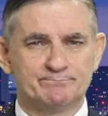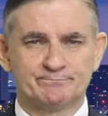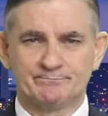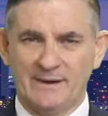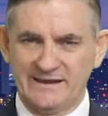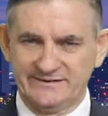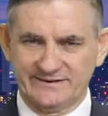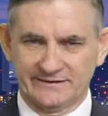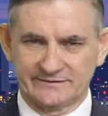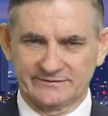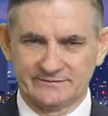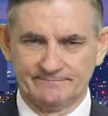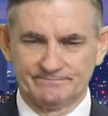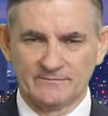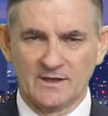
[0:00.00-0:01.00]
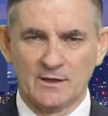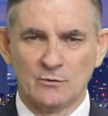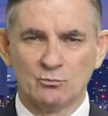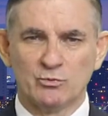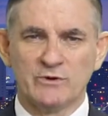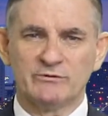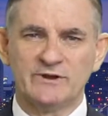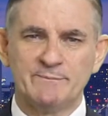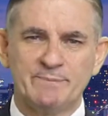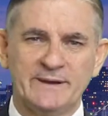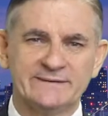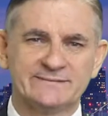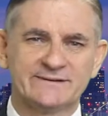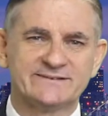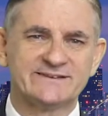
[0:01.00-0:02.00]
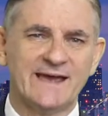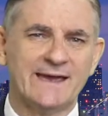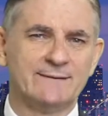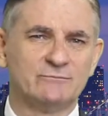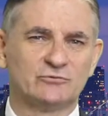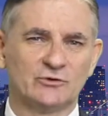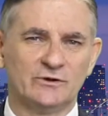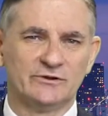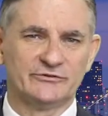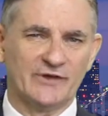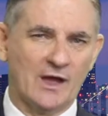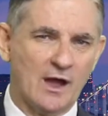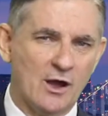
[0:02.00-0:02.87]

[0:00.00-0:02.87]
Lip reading: Basics. We repeat the same drills